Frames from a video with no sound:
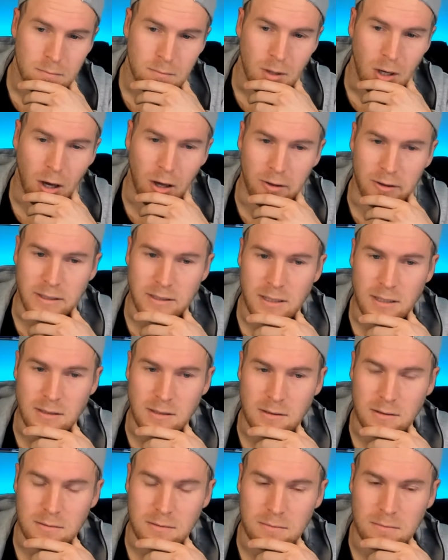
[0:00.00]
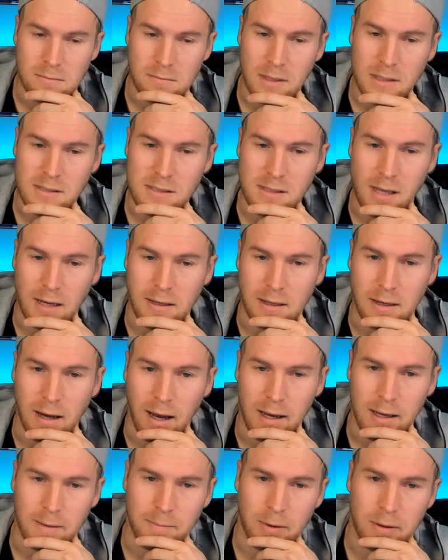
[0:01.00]
Oh, this is
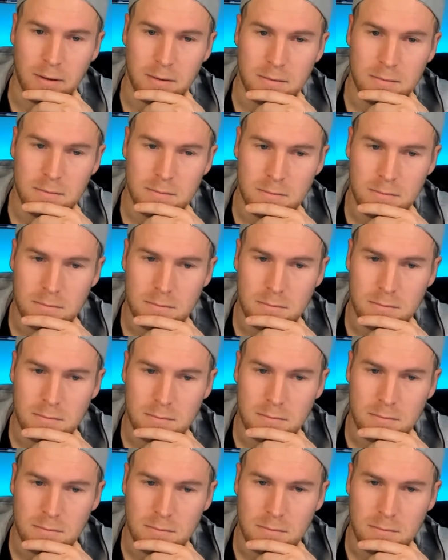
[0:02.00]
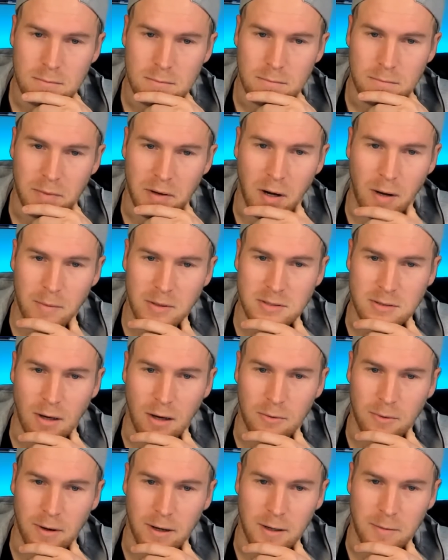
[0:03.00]
undeniable. But almost all
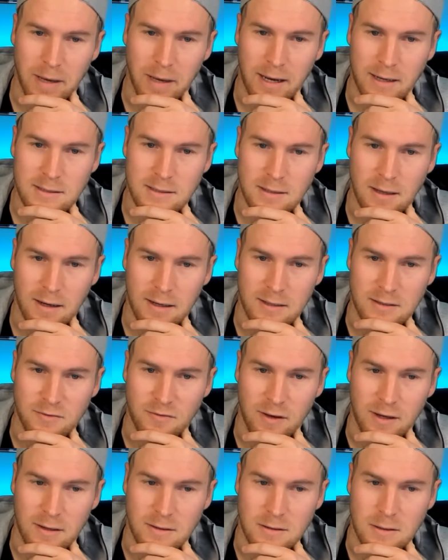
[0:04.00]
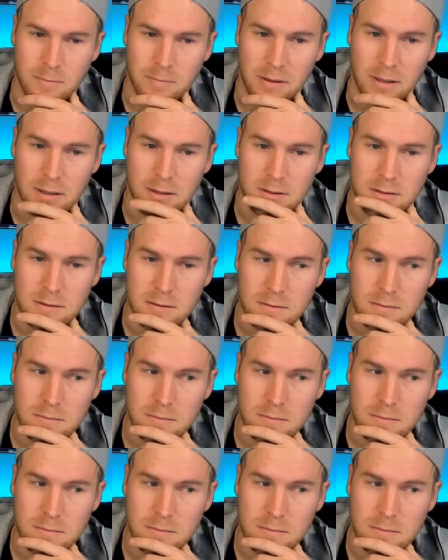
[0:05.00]
running backs suck as fantasy players.